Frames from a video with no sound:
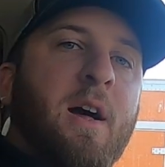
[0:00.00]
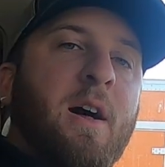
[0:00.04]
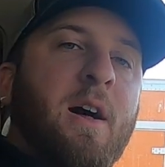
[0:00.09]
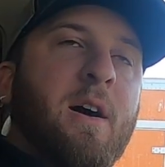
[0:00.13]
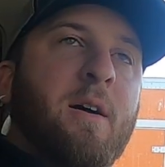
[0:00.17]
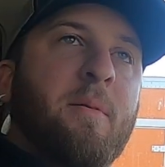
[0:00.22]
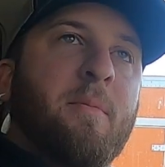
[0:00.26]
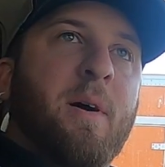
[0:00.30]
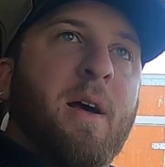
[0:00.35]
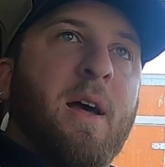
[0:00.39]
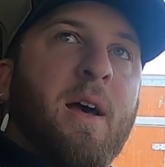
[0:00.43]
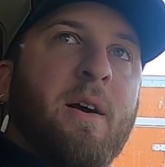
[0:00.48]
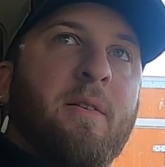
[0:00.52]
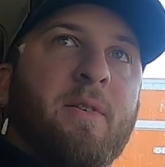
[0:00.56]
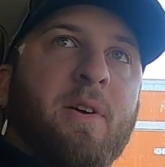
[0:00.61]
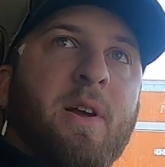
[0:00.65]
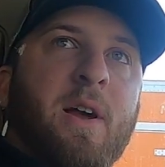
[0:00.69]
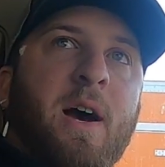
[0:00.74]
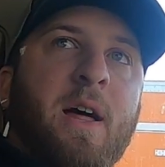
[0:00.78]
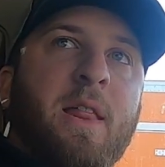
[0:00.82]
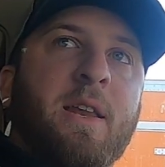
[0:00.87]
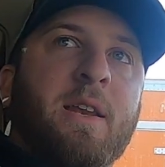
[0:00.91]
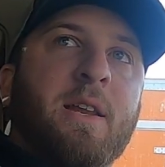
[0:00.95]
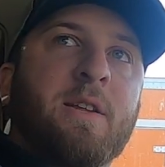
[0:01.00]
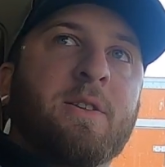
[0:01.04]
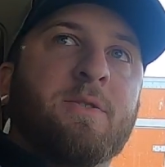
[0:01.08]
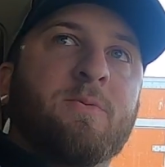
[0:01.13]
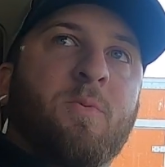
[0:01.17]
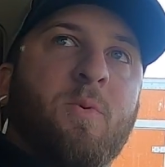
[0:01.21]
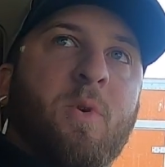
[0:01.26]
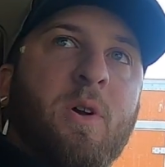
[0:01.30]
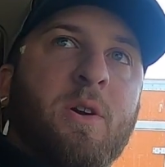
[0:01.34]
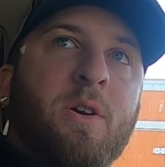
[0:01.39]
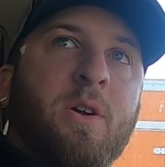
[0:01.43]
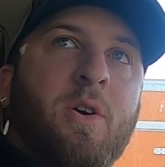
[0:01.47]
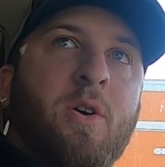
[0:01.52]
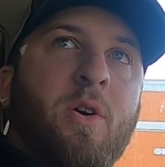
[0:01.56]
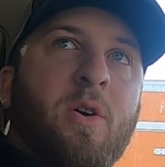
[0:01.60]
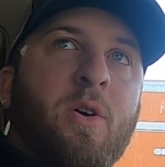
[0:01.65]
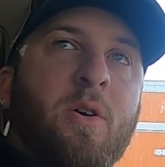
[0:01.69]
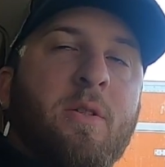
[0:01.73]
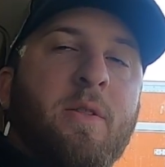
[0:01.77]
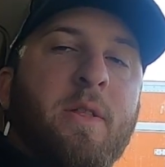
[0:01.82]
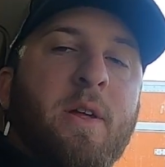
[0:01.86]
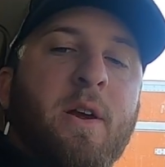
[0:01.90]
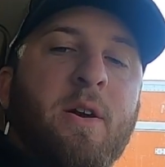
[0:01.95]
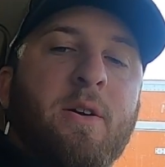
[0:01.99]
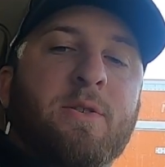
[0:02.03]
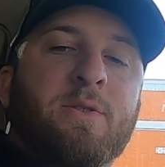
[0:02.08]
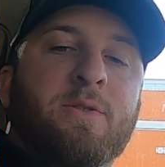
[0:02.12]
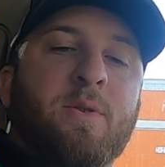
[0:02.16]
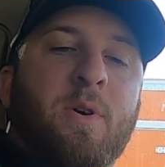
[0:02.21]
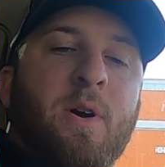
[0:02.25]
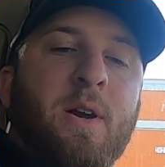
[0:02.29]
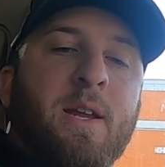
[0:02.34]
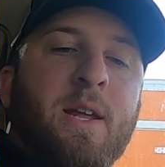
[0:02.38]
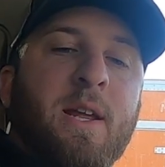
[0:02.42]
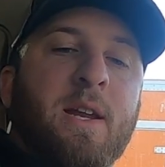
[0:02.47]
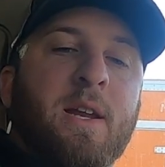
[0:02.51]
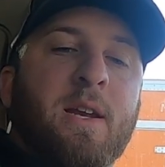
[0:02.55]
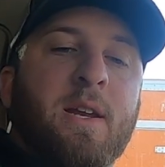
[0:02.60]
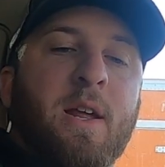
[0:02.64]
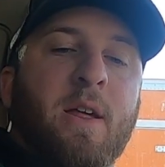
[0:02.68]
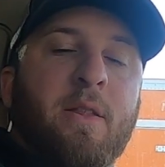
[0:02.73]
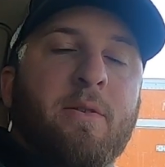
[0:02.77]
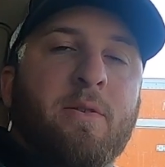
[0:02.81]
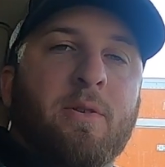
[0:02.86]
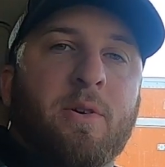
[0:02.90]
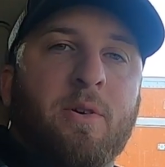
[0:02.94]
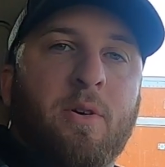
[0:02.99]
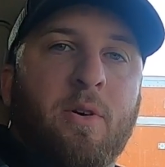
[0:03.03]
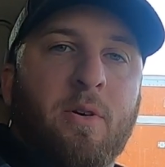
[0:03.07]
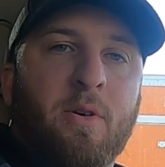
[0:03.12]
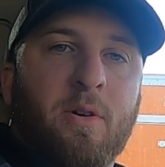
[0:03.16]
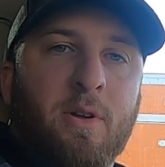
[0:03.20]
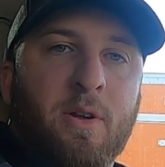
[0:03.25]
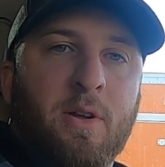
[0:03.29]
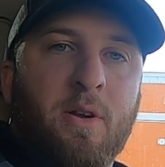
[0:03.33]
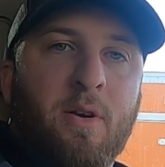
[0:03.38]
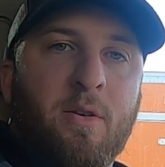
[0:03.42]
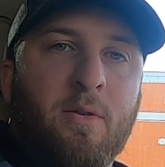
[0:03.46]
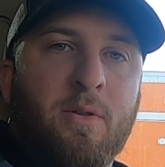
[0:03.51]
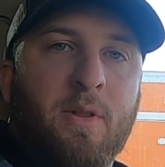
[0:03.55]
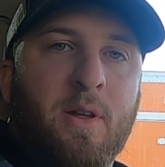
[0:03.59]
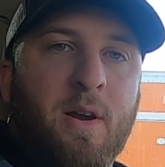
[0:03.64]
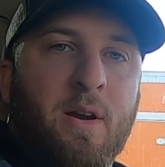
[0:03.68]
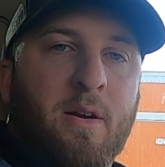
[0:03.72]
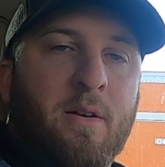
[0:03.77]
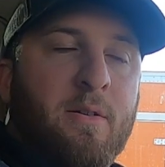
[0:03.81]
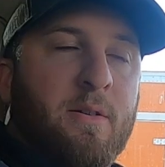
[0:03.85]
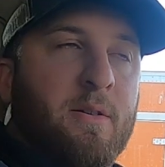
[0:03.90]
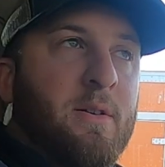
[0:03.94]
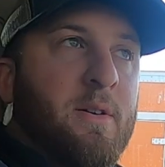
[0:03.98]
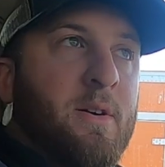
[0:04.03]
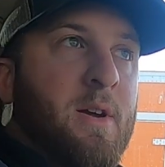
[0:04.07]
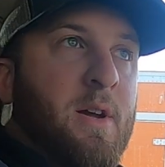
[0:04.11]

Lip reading: I have a guy that needs one car there, so I need another car to go there.